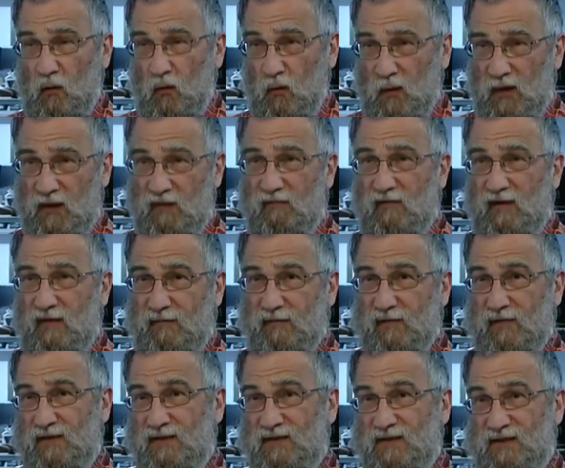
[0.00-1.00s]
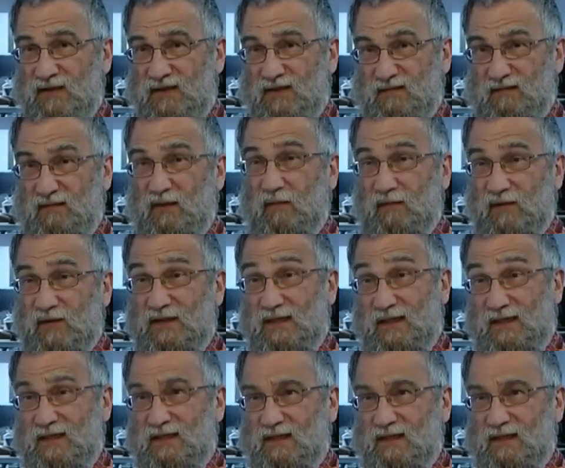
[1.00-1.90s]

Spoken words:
with reference, obviously,